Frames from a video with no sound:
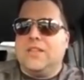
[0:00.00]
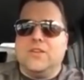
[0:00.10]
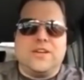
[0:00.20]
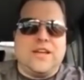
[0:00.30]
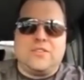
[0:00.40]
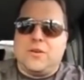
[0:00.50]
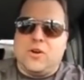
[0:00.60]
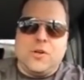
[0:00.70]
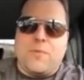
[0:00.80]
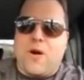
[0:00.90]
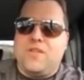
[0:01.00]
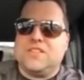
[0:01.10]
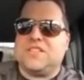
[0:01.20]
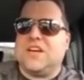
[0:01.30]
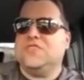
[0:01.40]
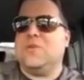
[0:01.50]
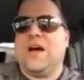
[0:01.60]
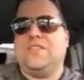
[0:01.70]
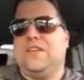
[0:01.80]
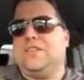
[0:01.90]
Looking at the early part of their schedule,
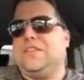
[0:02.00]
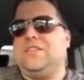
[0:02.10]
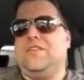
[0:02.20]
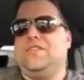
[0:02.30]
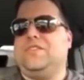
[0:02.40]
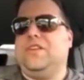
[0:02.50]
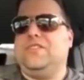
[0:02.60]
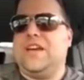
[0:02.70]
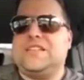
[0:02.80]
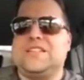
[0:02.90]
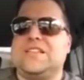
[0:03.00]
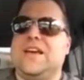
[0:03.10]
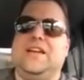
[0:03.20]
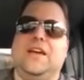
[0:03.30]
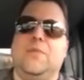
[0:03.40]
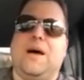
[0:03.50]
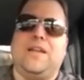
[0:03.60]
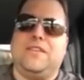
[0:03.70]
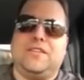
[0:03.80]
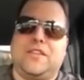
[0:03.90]
I think that there's, you know, Texas A&M.
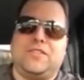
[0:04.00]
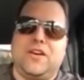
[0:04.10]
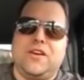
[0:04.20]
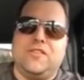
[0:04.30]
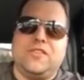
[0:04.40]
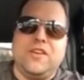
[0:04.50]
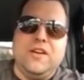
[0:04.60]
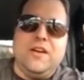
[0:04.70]
I think that there's,